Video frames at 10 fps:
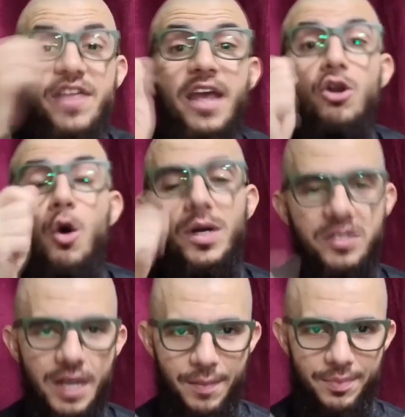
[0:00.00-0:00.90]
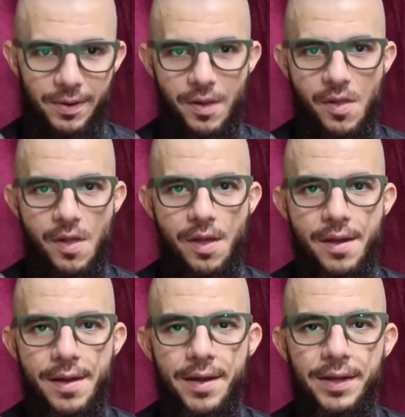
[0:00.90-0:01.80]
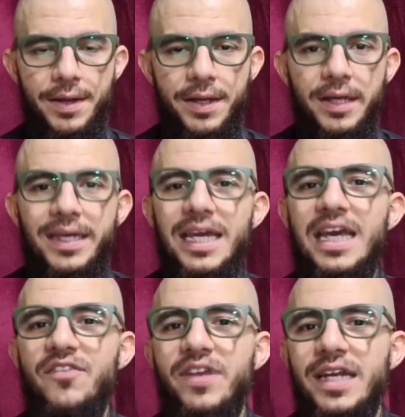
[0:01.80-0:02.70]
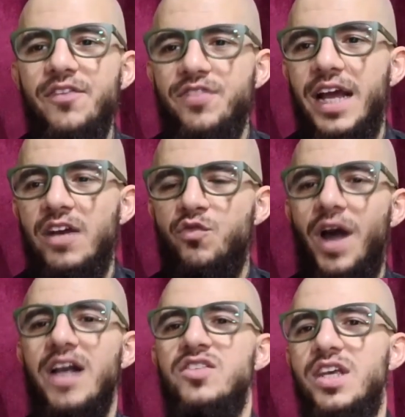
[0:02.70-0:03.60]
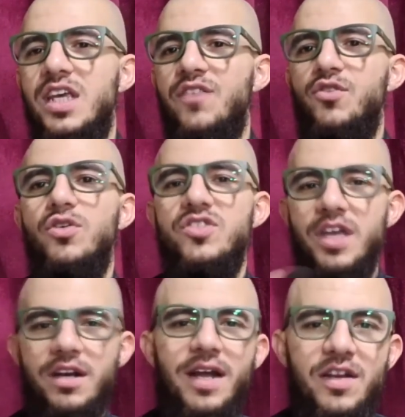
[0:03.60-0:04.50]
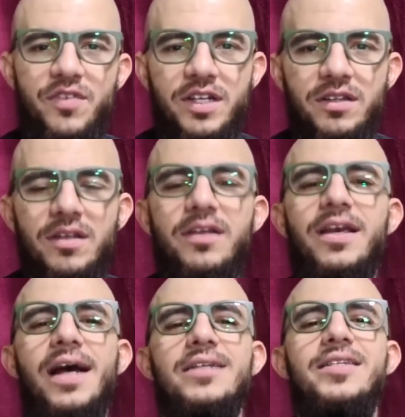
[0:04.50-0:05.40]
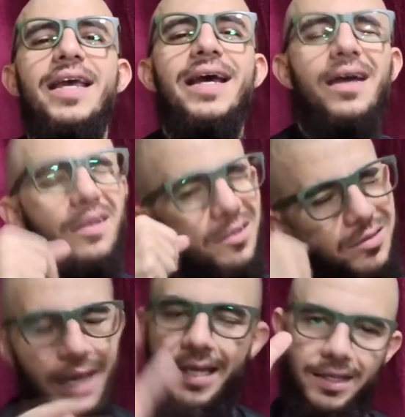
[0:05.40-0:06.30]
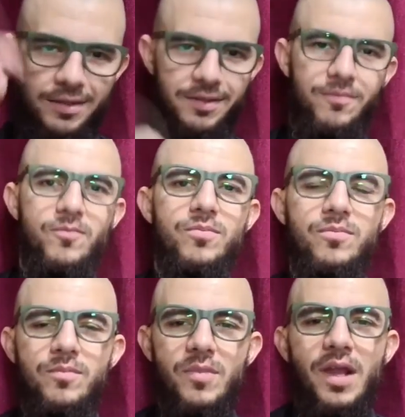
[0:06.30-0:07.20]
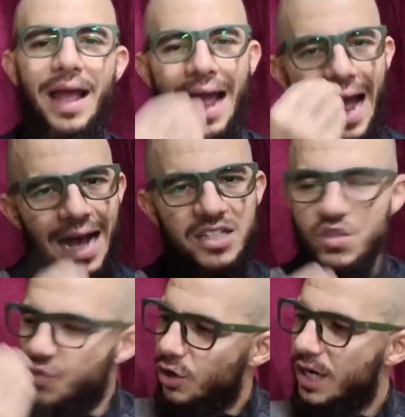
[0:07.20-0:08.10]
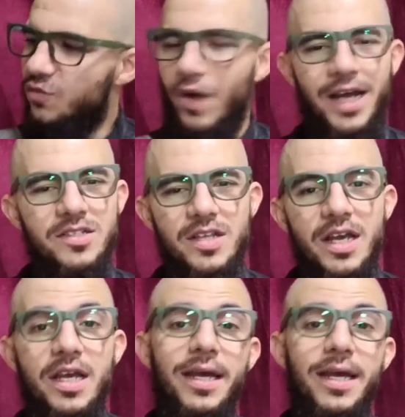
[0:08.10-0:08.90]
They know what's up. Even if the advice they give you is irrelevant, ya Sheikh, take it. Ask for advice.